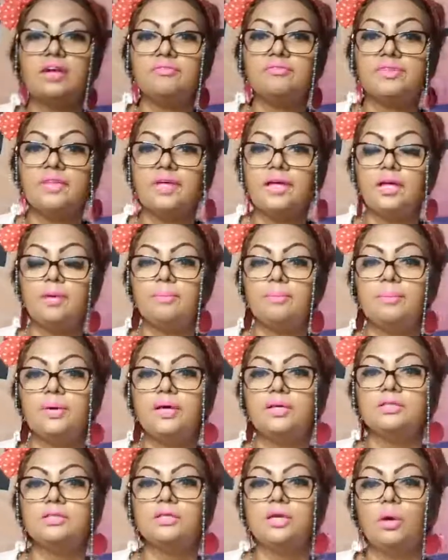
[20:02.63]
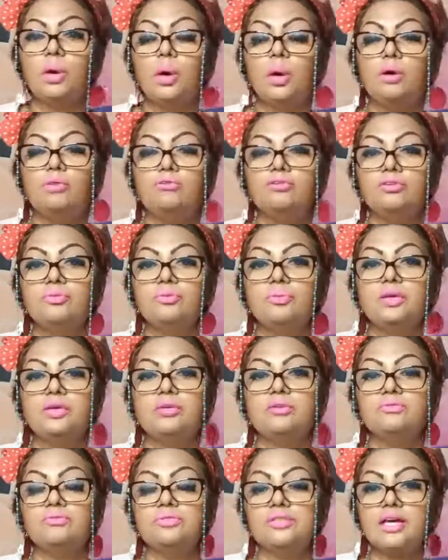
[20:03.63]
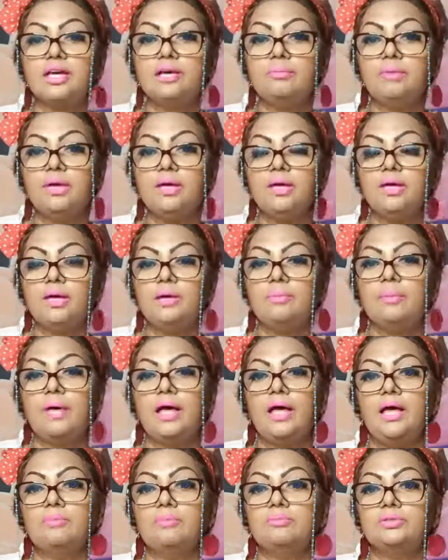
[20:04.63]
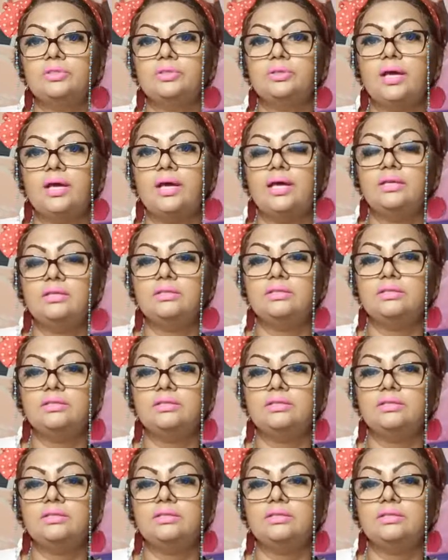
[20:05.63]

there, but over a period of time, perhaps you had